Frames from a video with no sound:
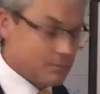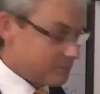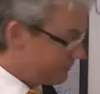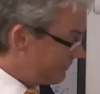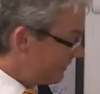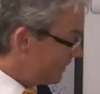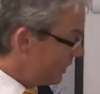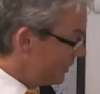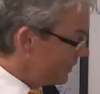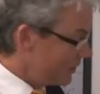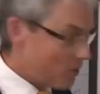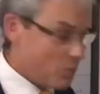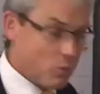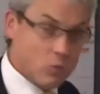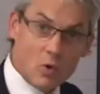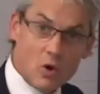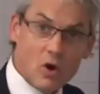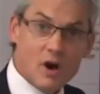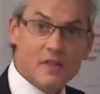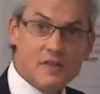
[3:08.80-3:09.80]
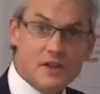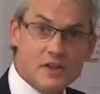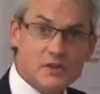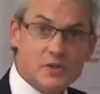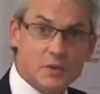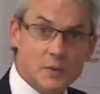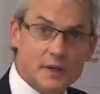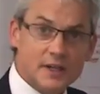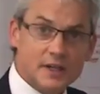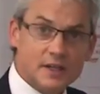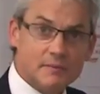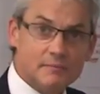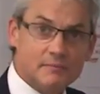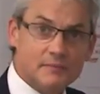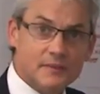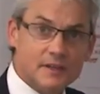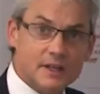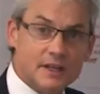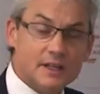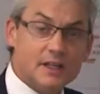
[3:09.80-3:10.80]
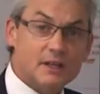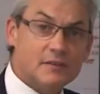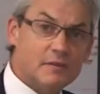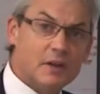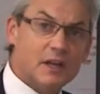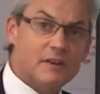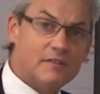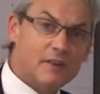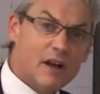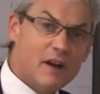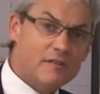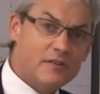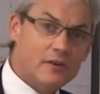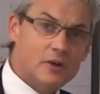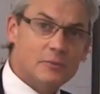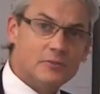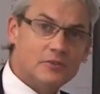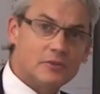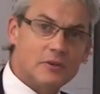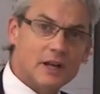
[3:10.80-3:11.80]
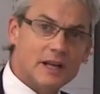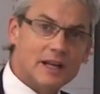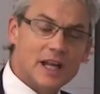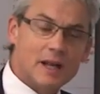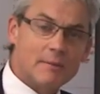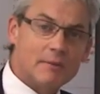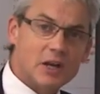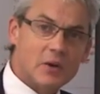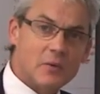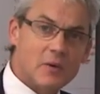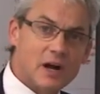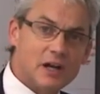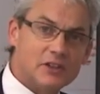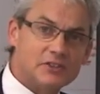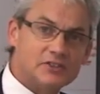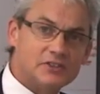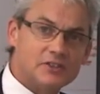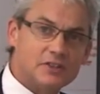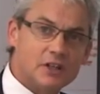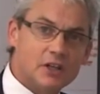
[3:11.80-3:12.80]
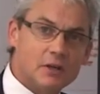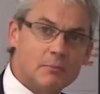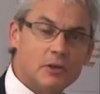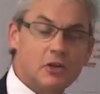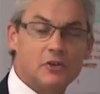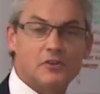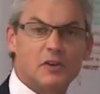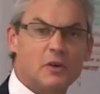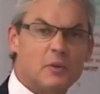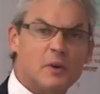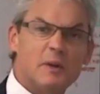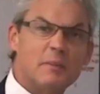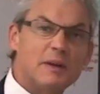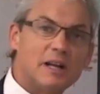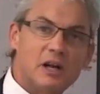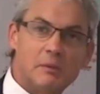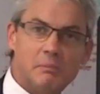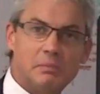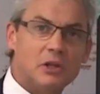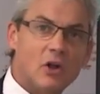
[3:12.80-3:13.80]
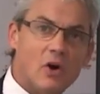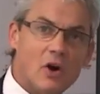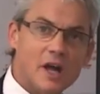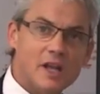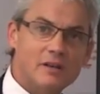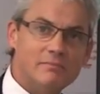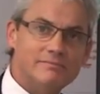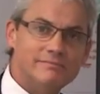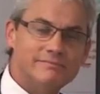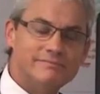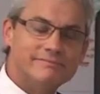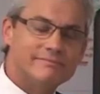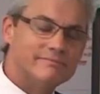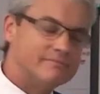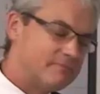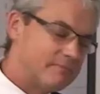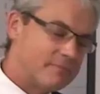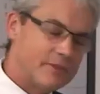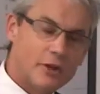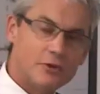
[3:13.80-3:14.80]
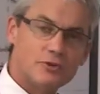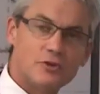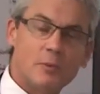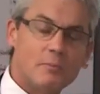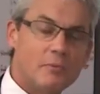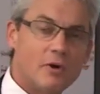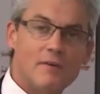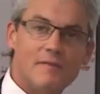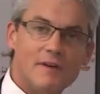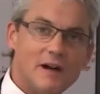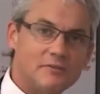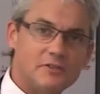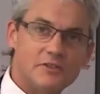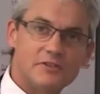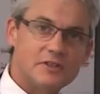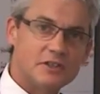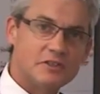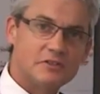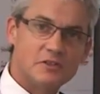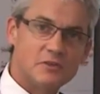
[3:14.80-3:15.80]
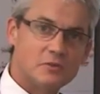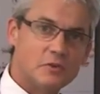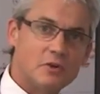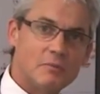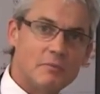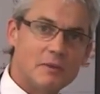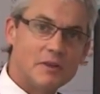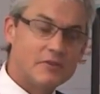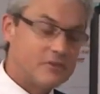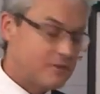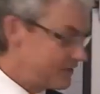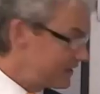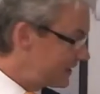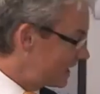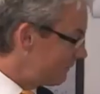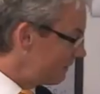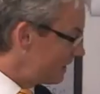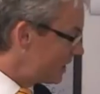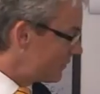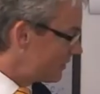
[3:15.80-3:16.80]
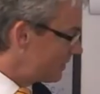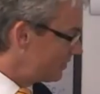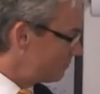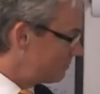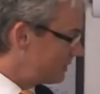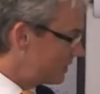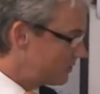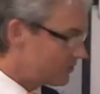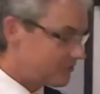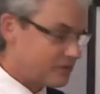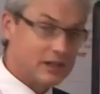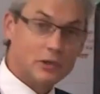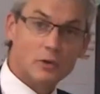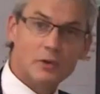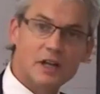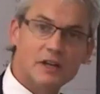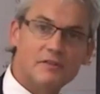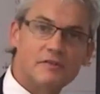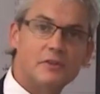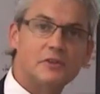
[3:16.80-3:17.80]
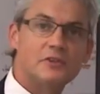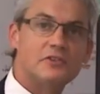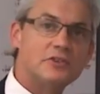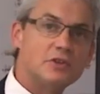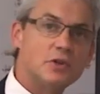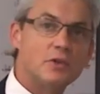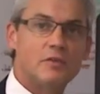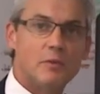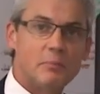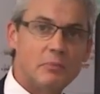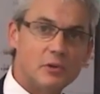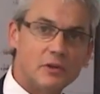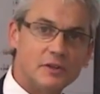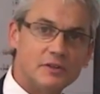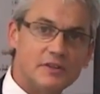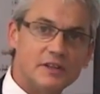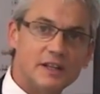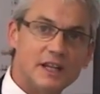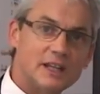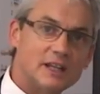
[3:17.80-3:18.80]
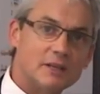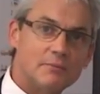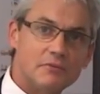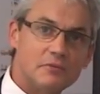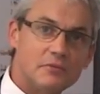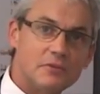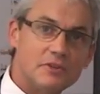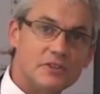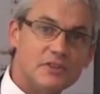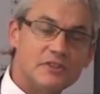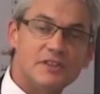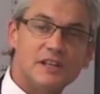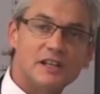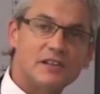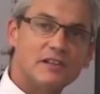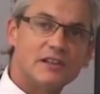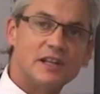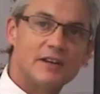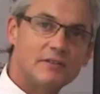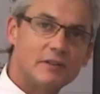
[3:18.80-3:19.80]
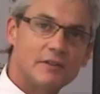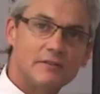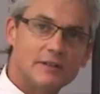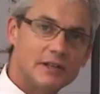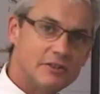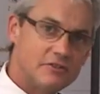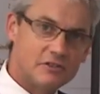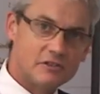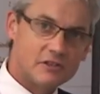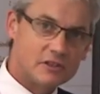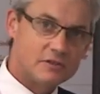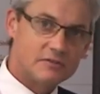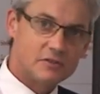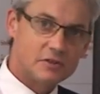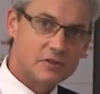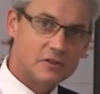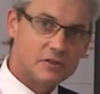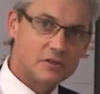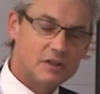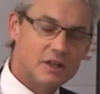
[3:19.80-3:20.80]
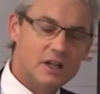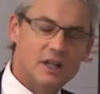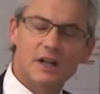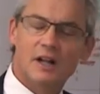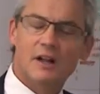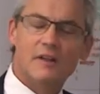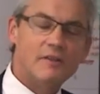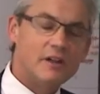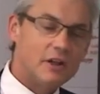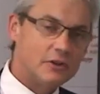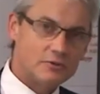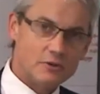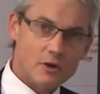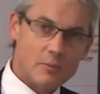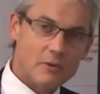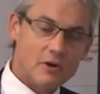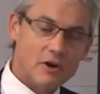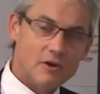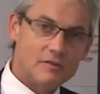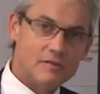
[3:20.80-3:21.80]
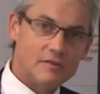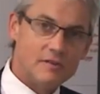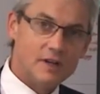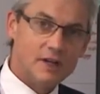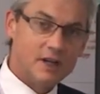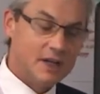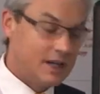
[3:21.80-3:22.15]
but they don't know why they're doing it. Now, if our firms are only coming to us because they want to be compliant, they'll drop off after 6 to 12 months. If they're coming to us because they're looking for a silver bullet to get them through this next level of legislative hurdle, they'll drop off.